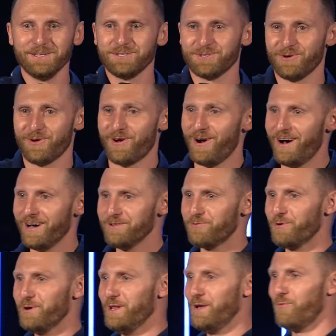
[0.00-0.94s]
So
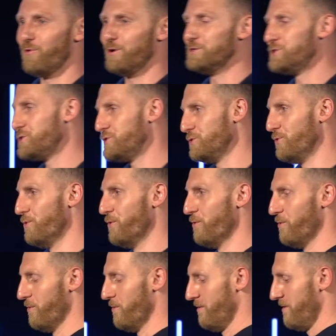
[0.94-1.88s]
God really wants
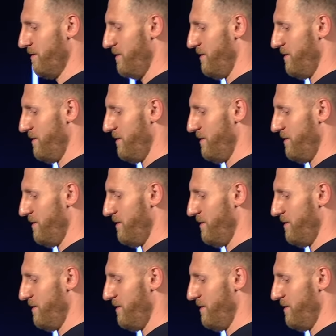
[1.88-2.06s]
to